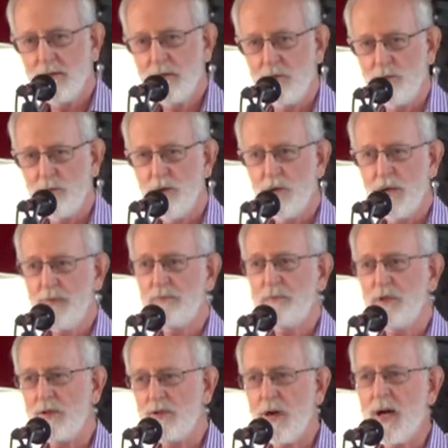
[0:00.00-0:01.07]
they roll up,
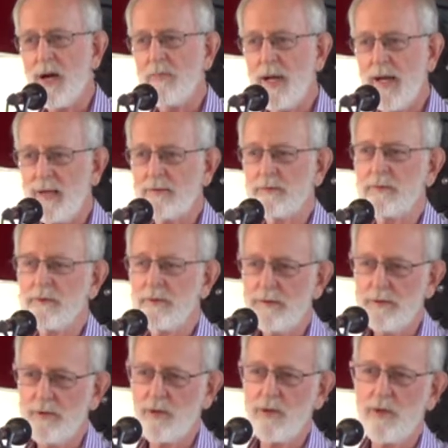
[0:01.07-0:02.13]
you hop out,
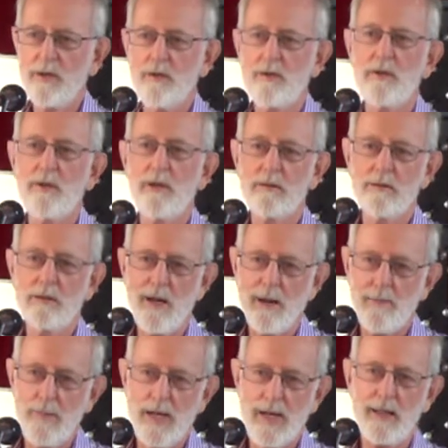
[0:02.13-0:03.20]
door to door,
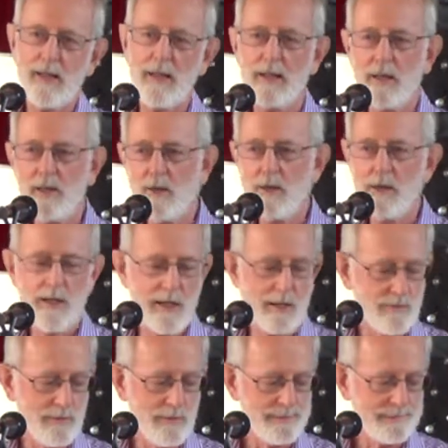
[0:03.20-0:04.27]
hop back in, go to the
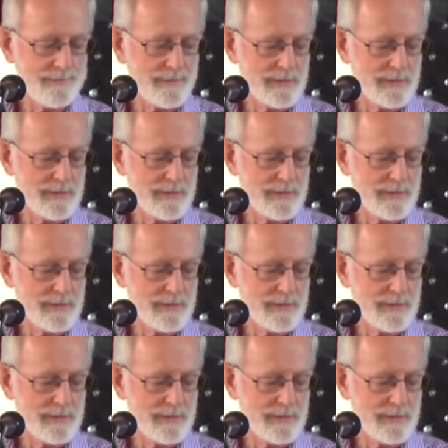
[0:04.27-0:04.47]
next one.